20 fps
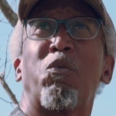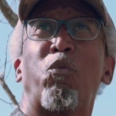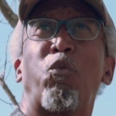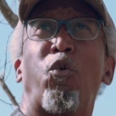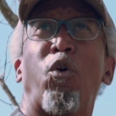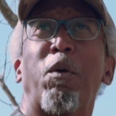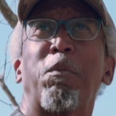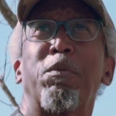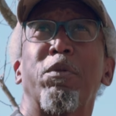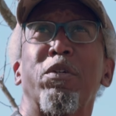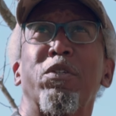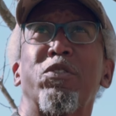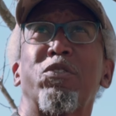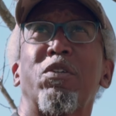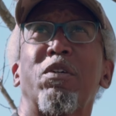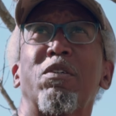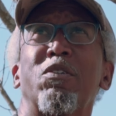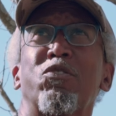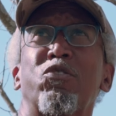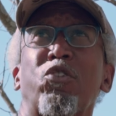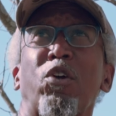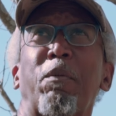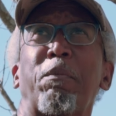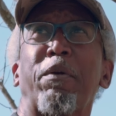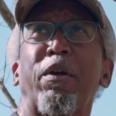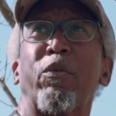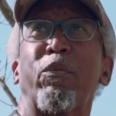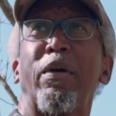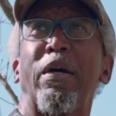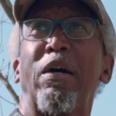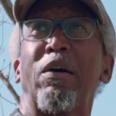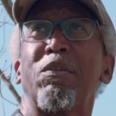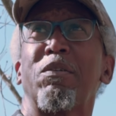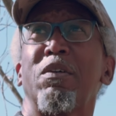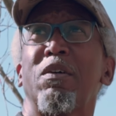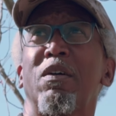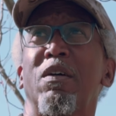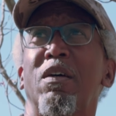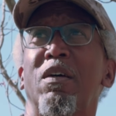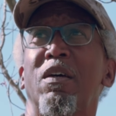warblers chirping
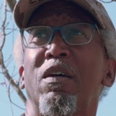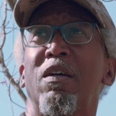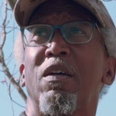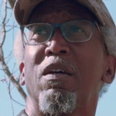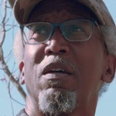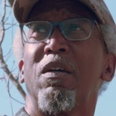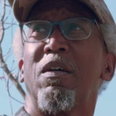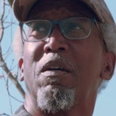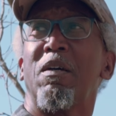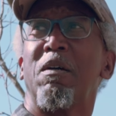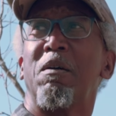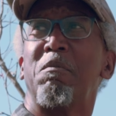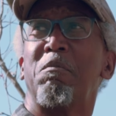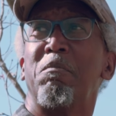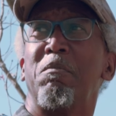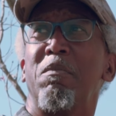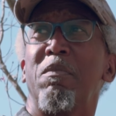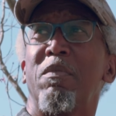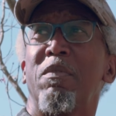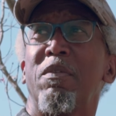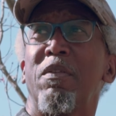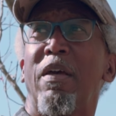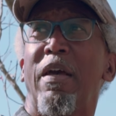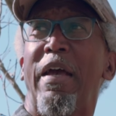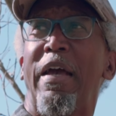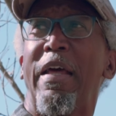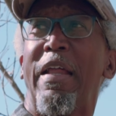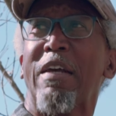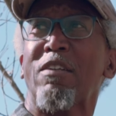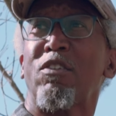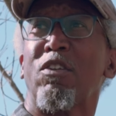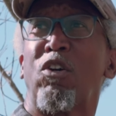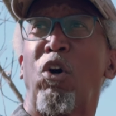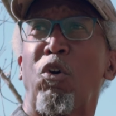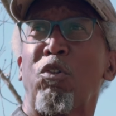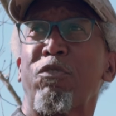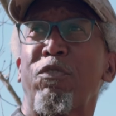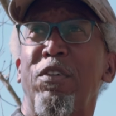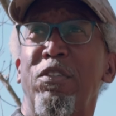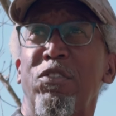around, and actually
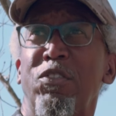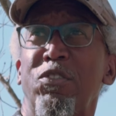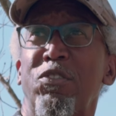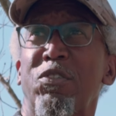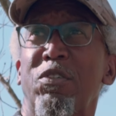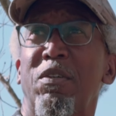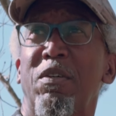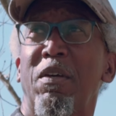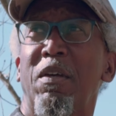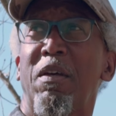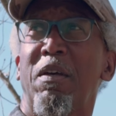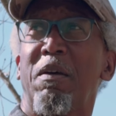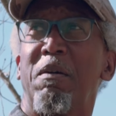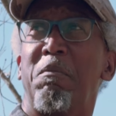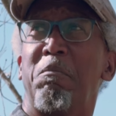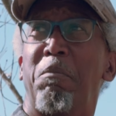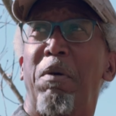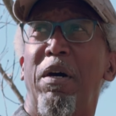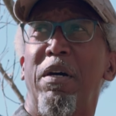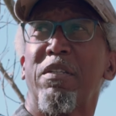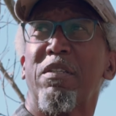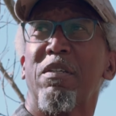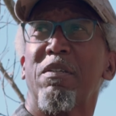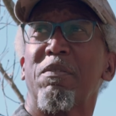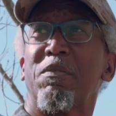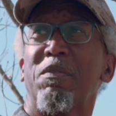goldfinches. But